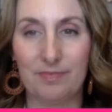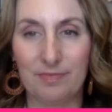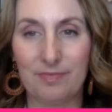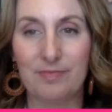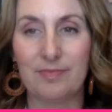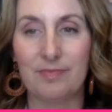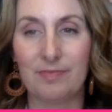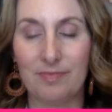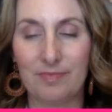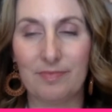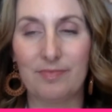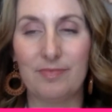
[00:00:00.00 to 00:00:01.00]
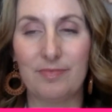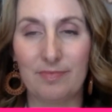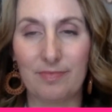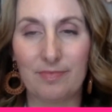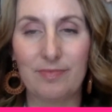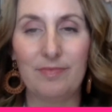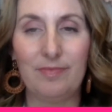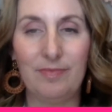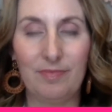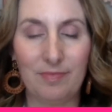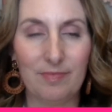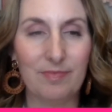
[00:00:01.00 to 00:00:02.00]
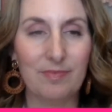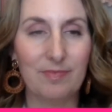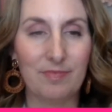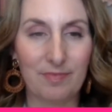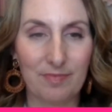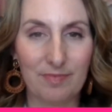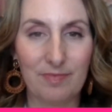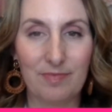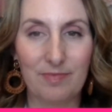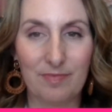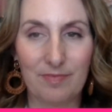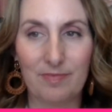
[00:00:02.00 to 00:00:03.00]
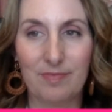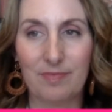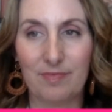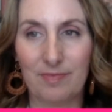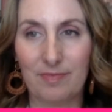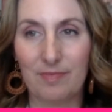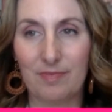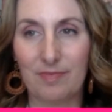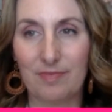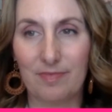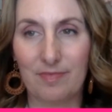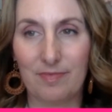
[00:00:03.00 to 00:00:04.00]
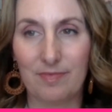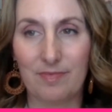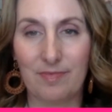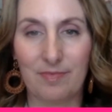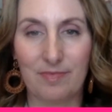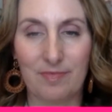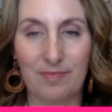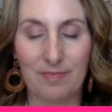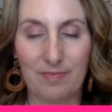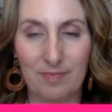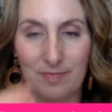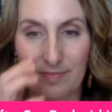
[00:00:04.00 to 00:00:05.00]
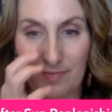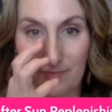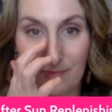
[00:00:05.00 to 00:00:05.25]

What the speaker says: This person isn't speaking.